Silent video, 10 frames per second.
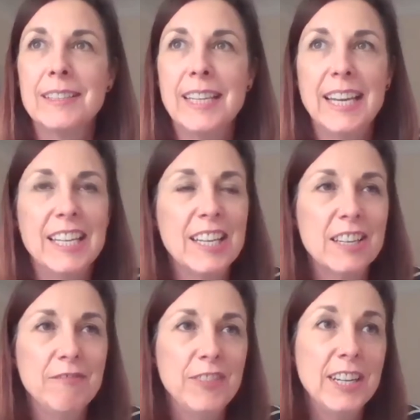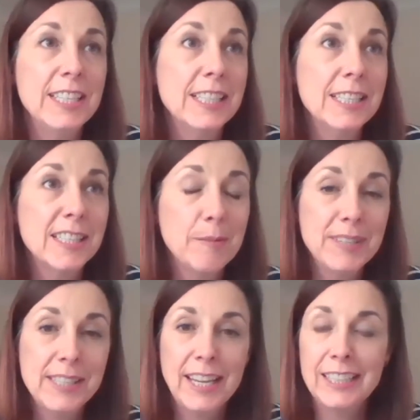You can find us at
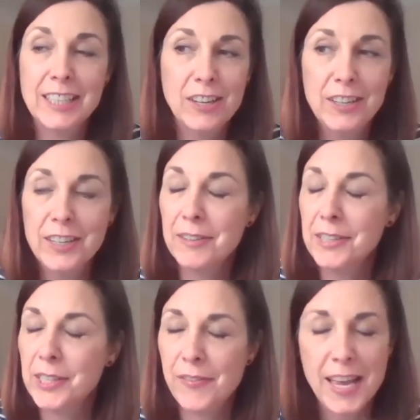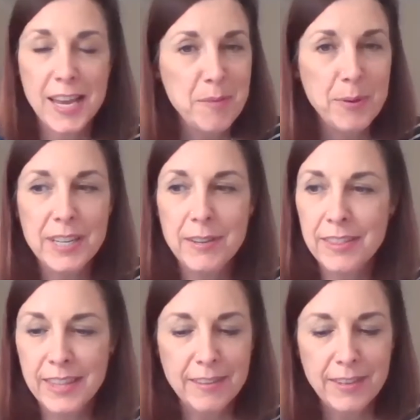Somerset Escargot. So if
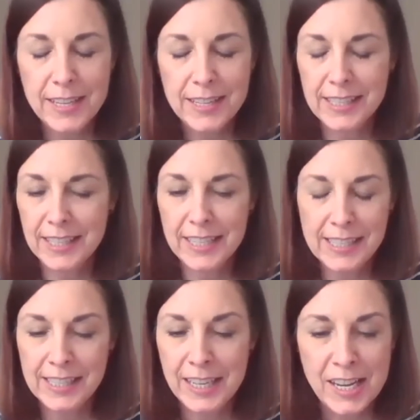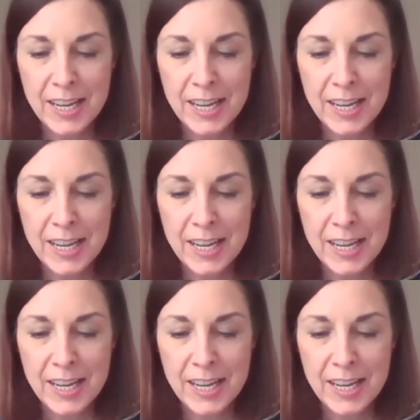anybody is